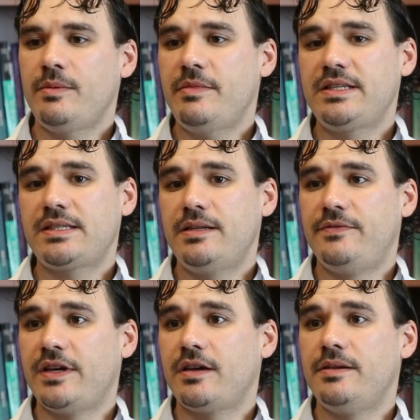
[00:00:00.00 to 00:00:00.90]
women, it's going to
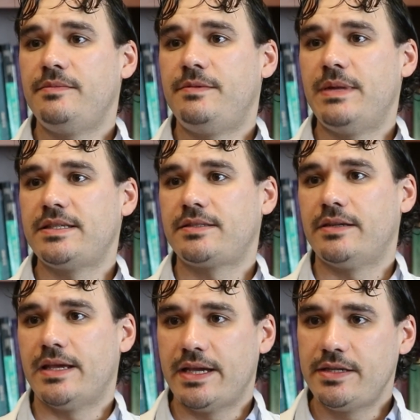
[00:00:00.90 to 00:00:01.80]
vary based
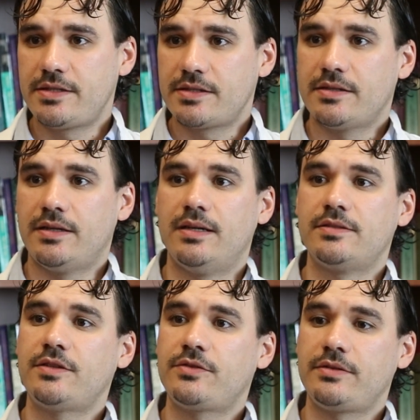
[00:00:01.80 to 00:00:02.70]
on age.
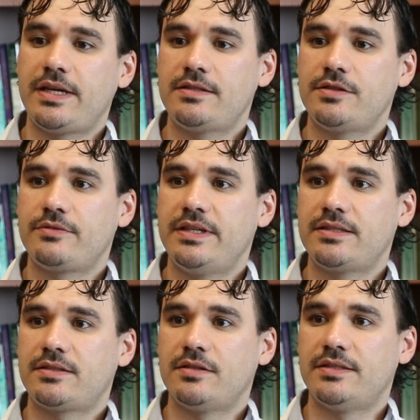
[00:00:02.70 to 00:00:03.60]
Cervical cancer screening
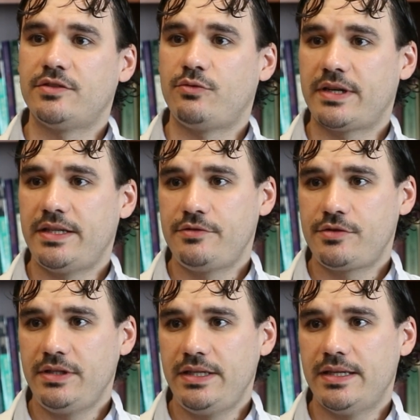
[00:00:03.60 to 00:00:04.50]
starts at 20
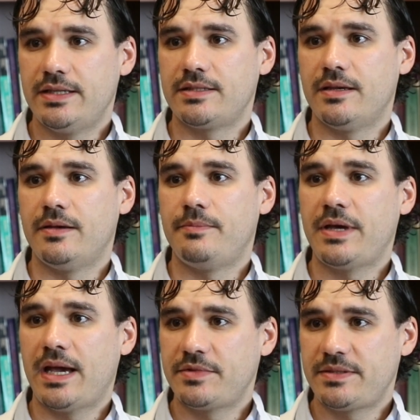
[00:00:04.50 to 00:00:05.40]
usually. It's a
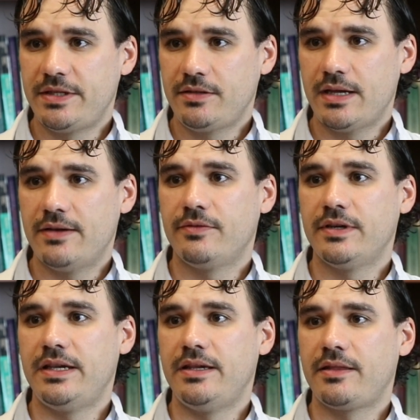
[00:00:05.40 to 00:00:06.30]
pap smear
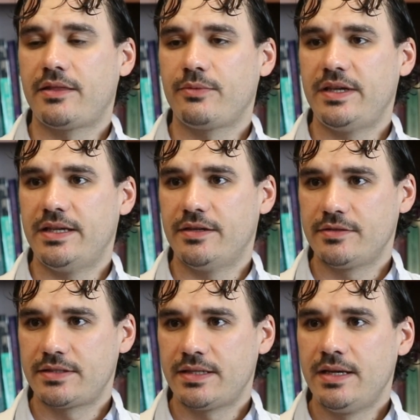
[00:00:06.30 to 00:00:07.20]
every 3
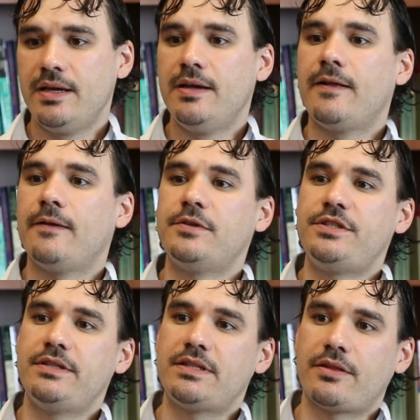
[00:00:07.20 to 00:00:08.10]
years.
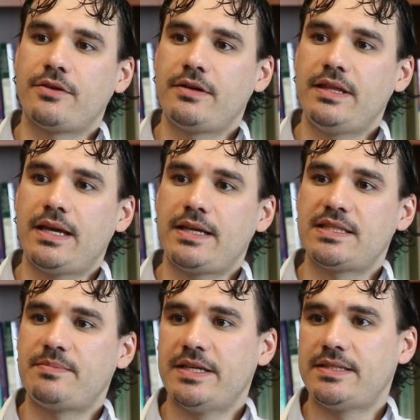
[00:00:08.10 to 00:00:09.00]
Once you get to 30, that
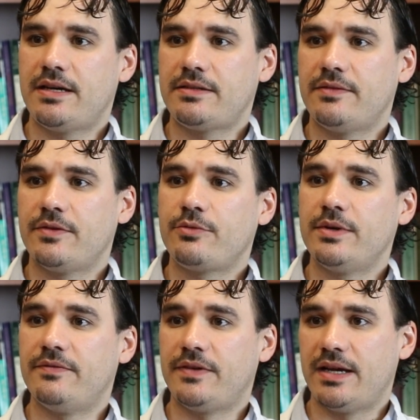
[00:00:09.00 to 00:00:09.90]
gets spaced out to every
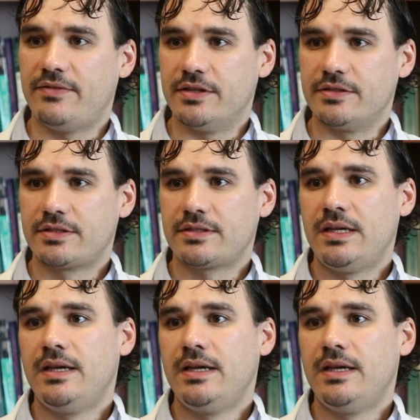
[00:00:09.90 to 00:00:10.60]
3 to 5 years.